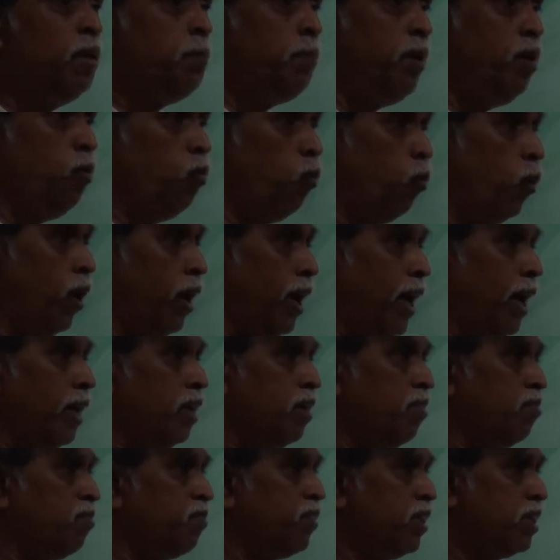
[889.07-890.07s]
keeping one
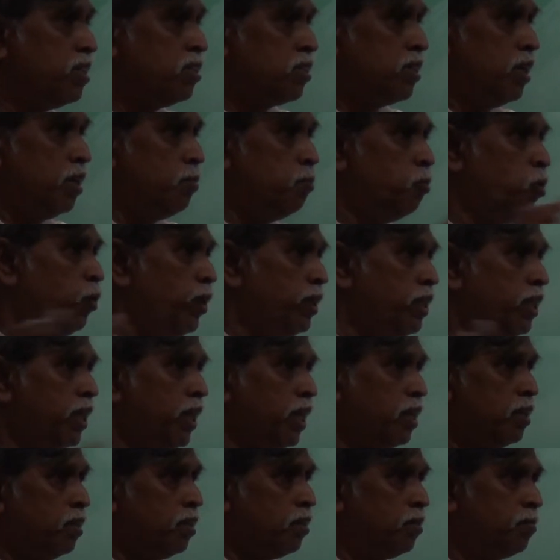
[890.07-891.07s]
atom fixed and moving
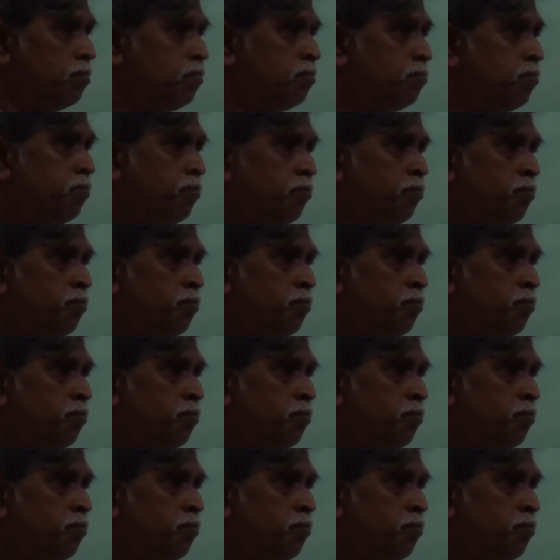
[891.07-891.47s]
the other.